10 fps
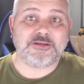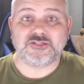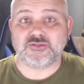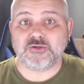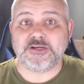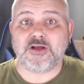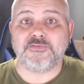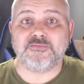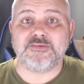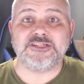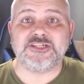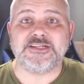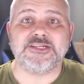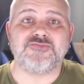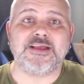but shortly after reaching
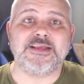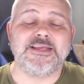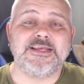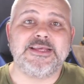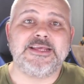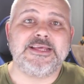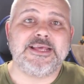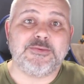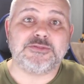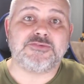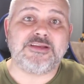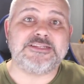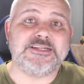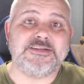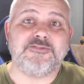this rank he was
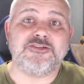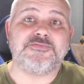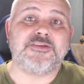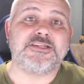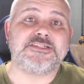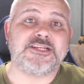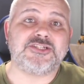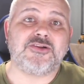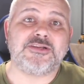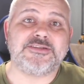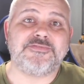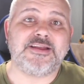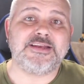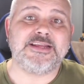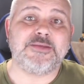arrested for his first sexualised
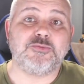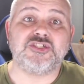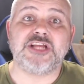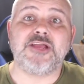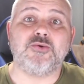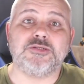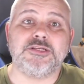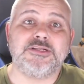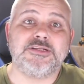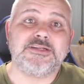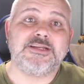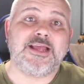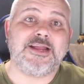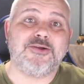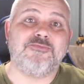offending and was jailed,
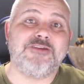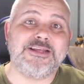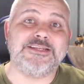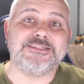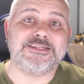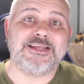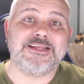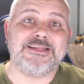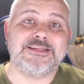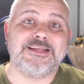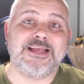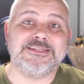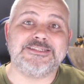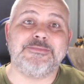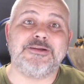and on release a
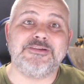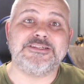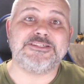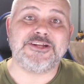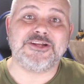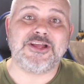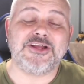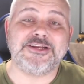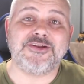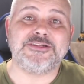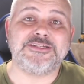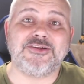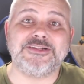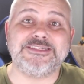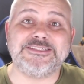similar incident occurred in
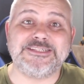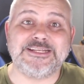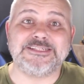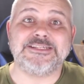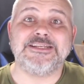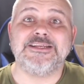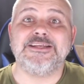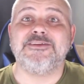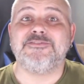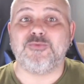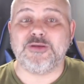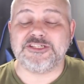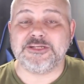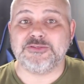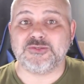1996, for
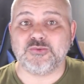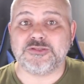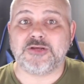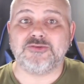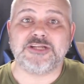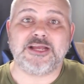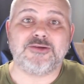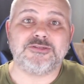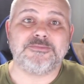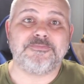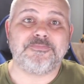which he was also jailed.